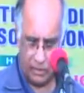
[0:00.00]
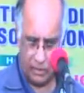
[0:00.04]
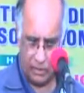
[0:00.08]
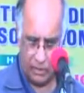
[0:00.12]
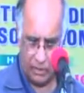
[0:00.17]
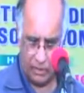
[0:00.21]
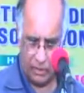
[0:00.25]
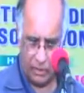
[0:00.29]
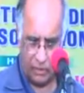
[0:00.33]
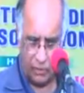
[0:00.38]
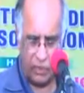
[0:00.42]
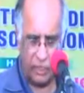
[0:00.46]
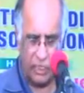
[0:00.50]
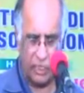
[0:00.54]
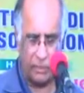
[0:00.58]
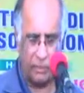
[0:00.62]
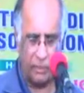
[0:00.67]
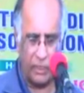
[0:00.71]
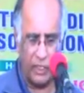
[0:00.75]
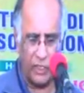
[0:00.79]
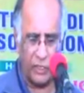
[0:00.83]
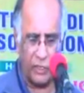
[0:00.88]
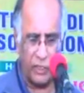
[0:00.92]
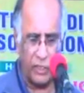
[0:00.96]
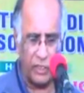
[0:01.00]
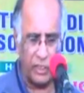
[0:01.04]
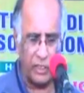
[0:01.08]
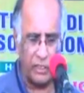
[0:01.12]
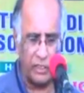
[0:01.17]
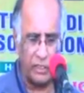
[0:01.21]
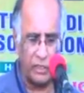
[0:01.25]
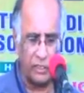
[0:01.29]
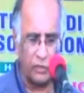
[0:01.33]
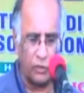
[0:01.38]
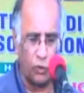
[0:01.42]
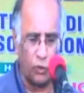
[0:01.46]
You see the patient
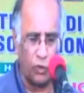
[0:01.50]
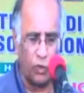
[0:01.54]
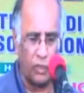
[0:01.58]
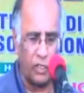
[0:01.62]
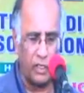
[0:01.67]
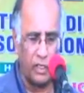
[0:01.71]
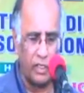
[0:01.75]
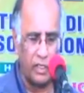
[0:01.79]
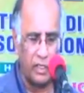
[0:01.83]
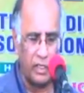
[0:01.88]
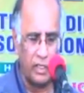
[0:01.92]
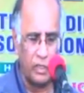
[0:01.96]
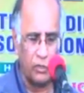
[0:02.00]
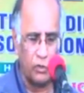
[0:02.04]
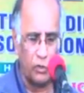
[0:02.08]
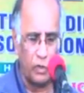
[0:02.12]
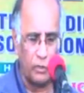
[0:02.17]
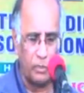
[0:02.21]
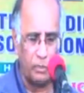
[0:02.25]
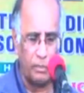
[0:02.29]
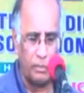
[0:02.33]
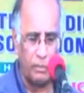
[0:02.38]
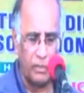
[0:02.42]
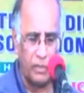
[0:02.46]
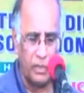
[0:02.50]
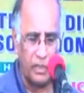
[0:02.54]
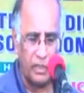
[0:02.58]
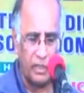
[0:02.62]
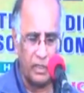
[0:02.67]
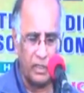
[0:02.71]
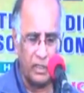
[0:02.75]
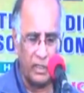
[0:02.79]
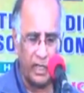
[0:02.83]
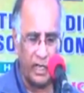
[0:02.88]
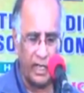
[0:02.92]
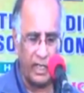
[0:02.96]
is grown to an
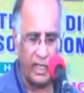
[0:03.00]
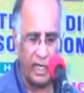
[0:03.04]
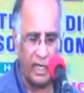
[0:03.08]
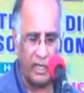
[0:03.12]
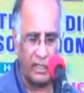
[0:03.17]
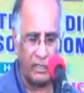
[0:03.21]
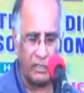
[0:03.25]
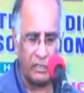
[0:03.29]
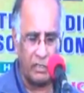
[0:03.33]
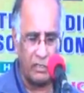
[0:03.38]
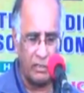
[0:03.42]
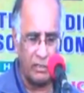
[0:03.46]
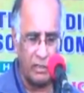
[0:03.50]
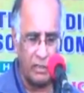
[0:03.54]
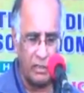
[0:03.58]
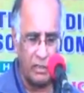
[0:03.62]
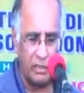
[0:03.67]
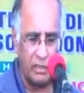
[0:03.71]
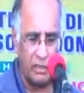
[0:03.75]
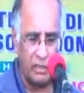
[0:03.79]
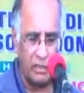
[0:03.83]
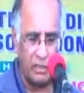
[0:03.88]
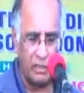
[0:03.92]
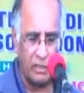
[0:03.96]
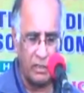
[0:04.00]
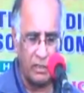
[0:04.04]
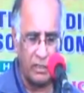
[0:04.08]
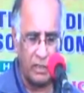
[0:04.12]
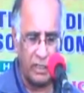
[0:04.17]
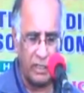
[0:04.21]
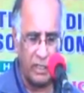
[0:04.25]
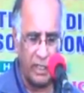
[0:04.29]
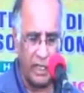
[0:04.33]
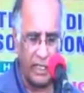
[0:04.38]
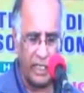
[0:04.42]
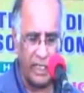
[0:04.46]
adult,
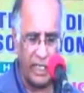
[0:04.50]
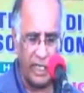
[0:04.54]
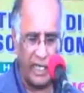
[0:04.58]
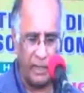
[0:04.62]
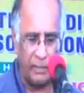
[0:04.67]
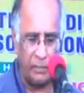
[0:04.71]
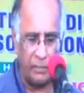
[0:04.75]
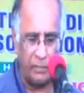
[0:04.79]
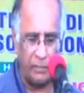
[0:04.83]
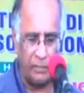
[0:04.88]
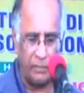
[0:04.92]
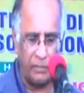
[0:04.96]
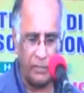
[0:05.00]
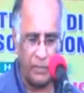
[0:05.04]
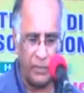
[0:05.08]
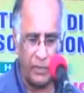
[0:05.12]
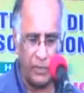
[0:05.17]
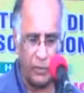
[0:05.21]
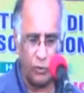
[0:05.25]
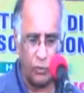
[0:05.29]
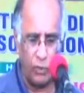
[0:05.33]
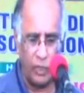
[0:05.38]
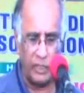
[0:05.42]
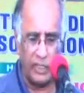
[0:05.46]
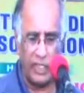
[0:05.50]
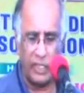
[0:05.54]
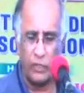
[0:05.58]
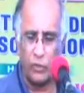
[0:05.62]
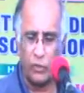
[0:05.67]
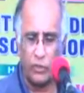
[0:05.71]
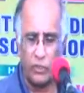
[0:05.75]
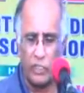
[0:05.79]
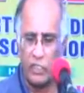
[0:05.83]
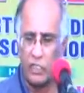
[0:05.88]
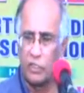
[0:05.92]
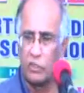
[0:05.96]
and he came to us. I don't
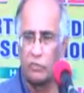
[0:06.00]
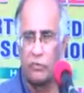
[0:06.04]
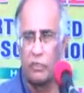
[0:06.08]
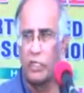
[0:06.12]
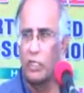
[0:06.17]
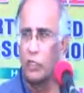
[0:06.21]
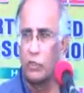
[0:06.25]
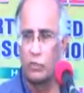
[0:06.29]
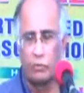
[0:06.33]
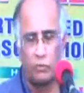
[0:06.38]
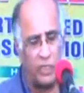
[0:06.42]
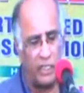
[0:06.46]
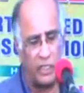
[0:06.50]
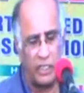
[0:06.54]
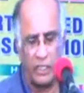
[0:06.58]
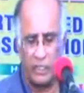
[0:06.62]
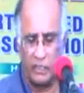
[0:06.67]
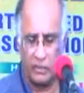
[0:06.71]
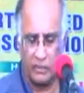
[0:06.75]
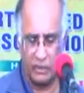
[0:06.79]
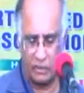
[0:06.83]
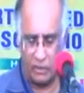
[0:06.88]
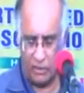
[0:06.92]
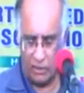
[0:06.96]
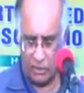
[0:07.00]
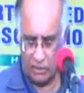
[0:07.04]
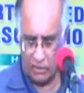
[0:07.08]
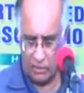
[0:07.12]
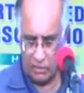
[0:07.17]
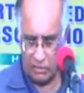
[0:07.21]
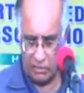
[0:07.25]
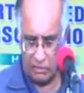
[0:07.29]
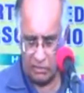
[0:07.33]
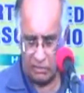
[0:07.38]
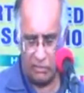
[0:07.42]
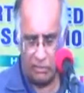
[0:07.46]
think this video is working. There's not.
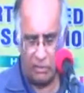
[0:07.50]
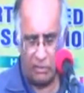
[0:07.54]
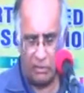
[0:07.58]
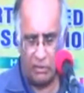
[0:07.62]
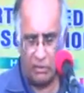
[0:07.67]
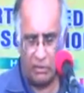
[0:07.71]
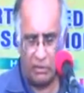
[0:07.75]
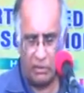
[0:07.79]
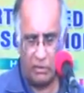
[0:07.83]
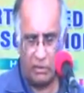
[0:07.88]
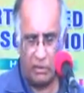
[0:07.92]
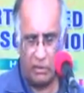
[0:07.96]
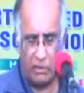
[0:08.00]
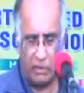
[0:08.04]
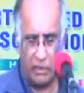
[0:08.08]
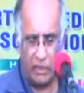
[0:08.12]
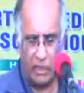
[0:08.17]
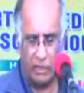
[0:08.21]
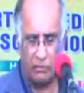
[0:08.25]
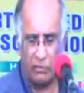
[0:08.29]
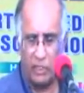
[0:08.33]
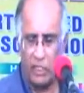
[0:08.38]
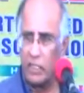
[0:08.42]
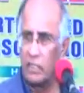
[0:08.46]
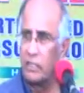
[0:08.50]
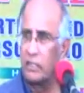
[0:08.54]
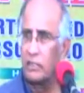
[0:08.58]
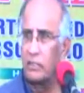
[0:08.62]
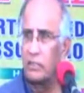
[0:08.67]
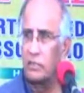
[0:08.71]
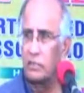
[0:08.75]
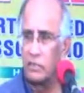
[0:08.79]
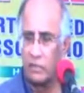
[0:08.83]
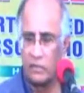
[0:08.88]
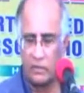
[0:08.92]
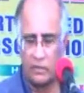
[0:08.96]
Anyway,
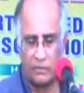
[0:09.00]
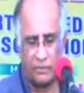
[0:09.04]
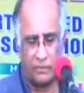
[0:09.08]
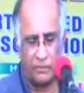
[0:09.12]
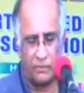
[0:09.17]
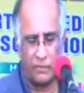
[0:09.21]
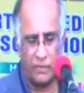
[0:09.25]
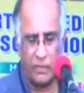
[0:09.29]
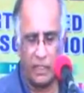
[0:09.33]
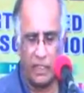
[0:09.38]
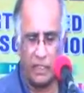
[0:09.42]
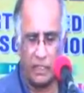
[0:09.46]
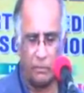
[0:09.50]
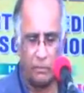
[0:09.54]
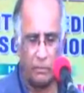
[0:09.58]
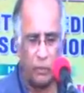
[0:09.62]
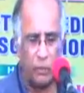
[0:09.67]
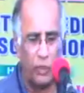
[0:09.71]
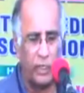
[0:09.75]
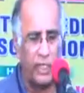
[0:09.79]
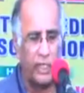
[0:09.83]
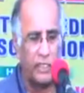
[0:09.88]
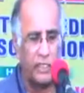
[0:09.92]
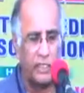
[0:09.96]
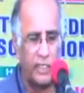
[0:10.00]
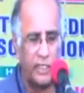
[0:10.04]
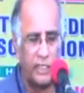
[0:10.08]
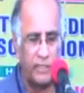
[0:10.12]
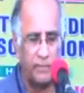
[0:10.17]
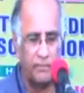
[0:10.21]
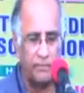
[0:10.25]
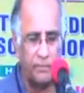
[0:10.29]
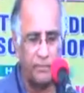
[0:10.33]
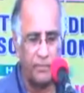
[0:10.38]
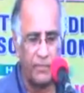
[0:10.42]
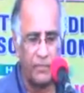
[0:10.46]
they didn't pull this in.
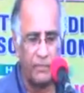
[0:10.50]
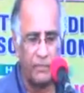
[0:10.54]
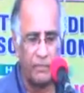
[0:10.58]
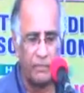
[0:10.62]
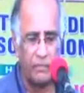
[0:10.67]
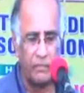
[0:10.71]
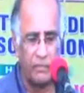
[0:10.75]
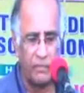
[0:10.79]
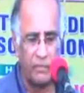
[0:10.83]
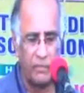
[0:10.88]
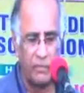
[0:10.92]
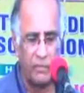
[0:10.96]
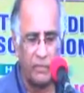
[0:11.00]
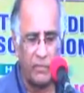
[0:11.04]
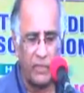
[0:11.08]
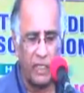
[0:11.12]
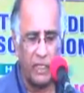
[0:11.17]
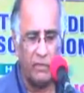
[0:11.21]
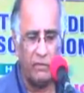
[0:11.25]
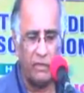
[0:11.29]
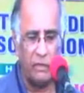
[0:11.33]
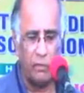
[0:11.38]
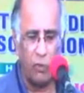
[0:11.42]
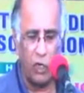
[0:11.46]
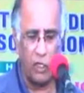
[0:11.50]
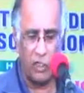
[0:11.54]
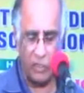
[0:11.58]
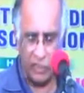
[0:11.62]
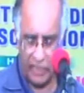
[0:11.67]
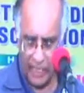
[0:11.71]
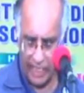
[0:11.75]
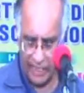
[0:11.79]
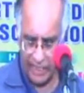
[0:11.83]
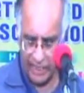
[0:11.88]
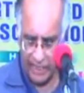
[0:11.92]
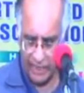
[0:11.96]
Anyway, it walks
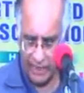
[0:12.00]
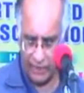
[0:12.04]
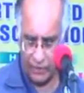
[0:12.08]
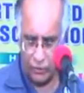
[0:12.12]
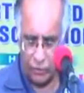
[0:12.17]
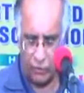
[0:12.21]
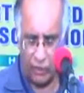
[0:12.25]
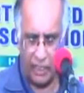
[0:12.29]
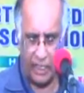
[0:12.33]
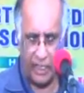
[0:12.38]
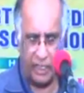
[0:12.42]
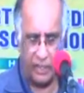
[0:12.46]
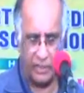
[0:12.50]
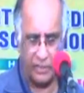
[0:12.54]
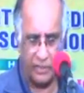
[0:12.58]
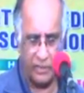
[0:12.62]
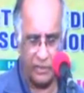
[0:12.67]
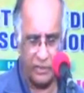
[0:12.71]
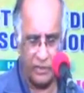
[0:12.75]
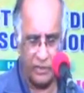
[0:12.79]
nicely, so I can't.